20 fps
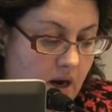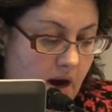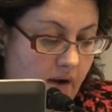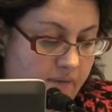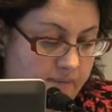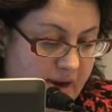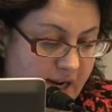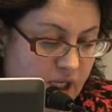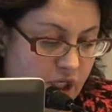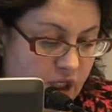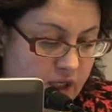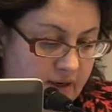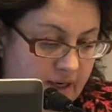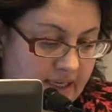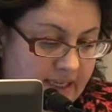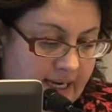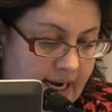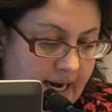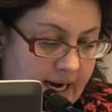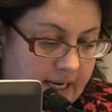I've mentioned
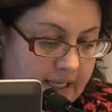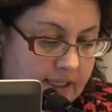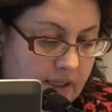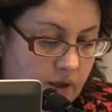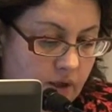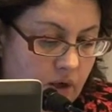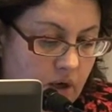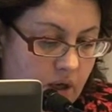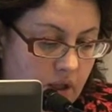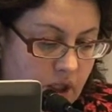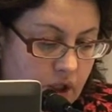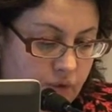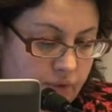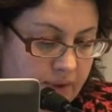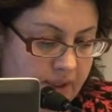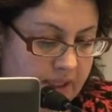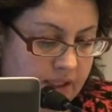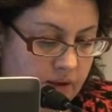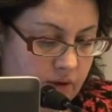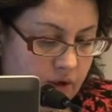attacks on knowledge,
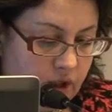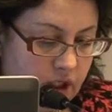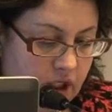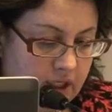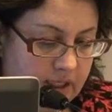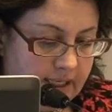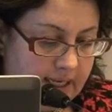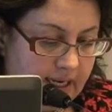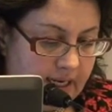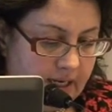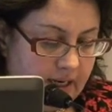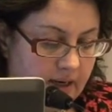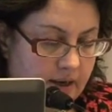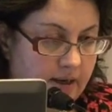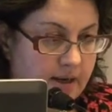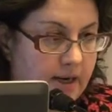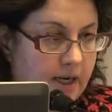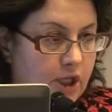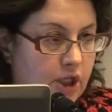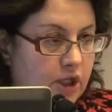research, and data,
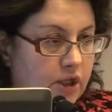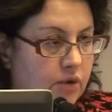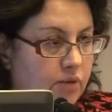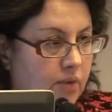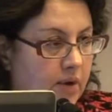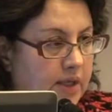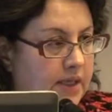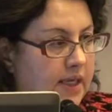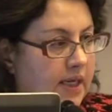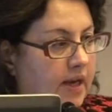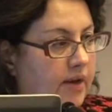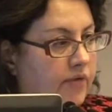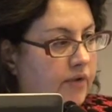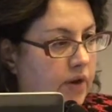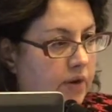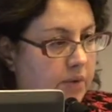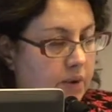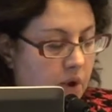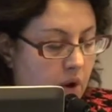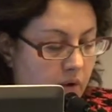and I just want to give
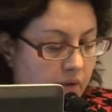you an